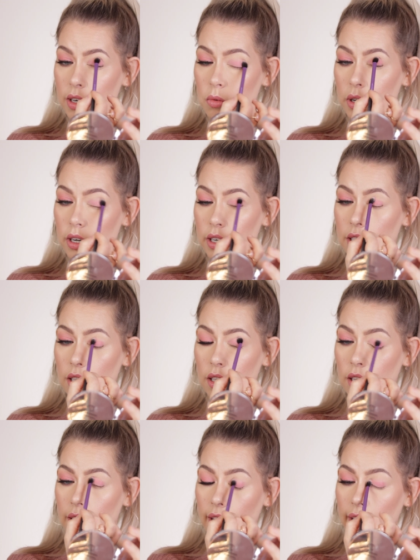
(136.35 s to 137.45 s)
to work
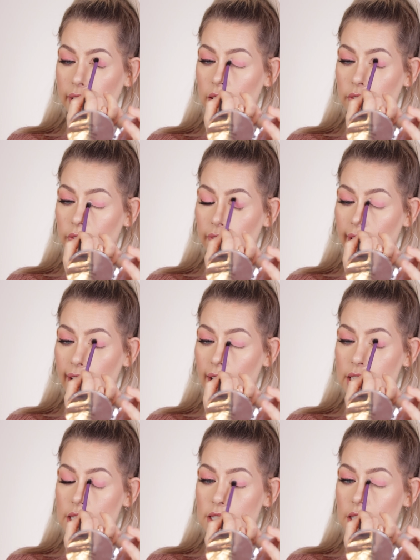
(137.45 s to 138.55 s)
kind of
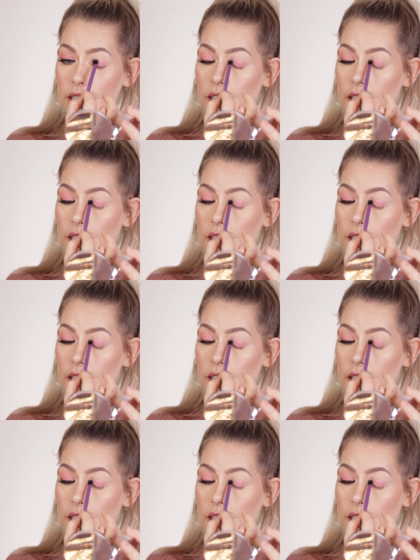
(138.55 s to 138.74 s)
fast.